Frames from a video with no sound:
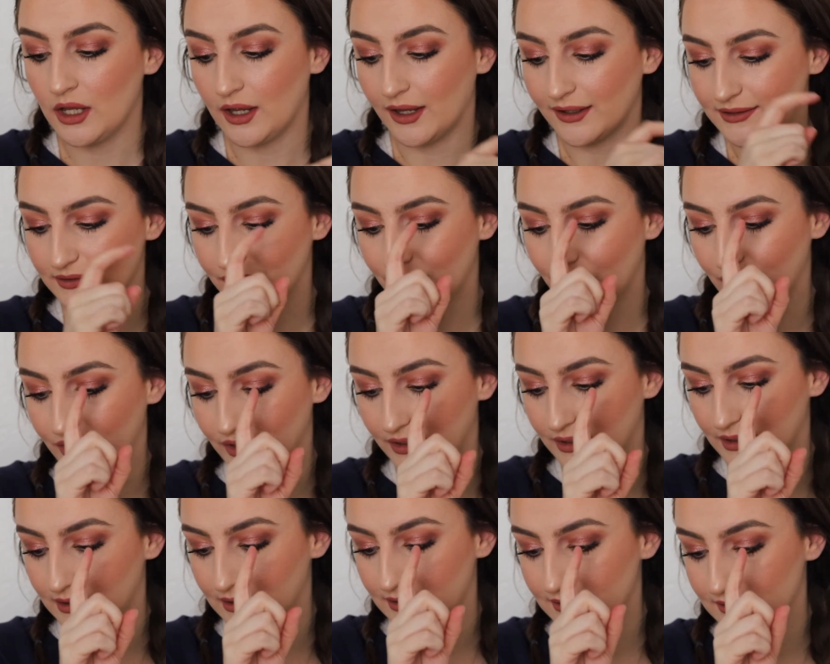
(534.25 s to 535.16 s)
as far
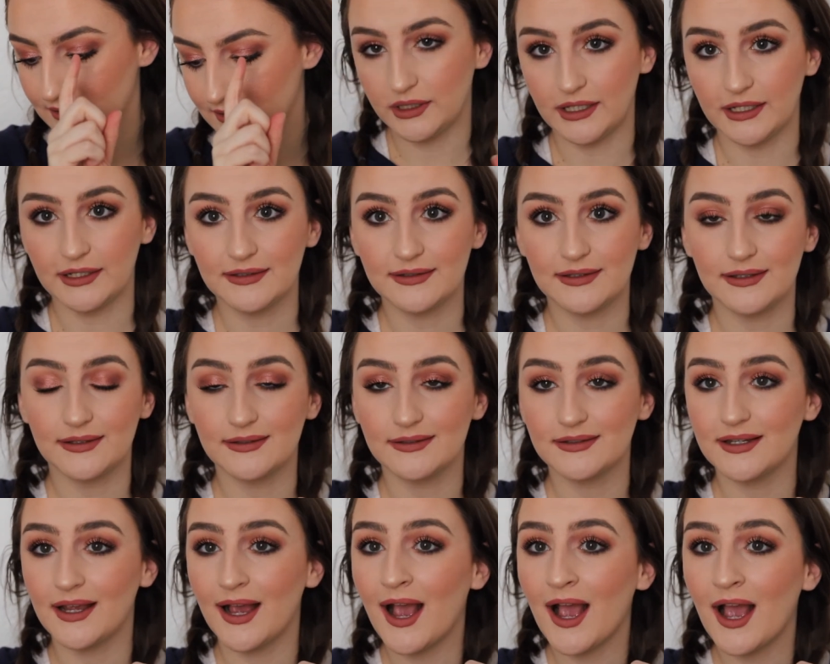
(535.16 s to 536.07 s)
as places
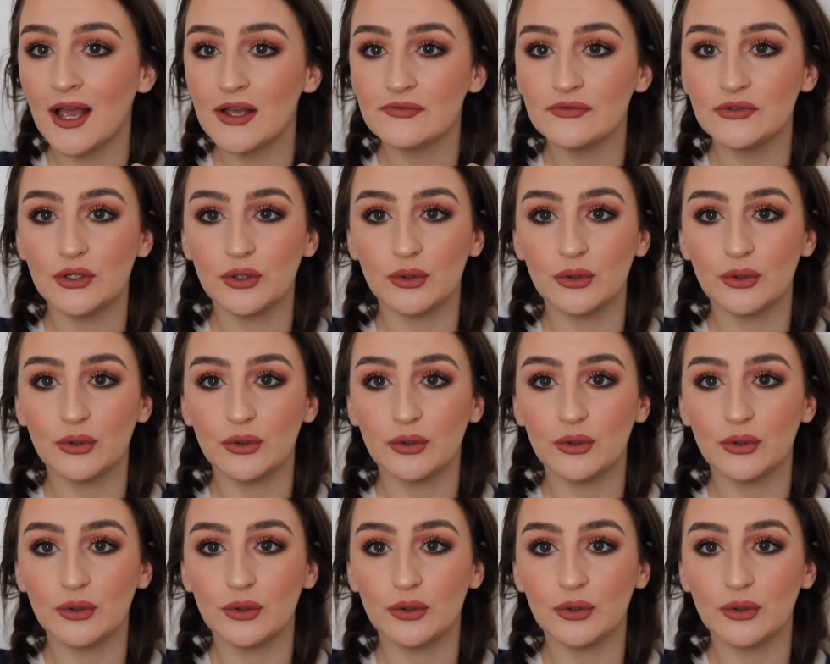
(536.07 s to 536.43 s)
to have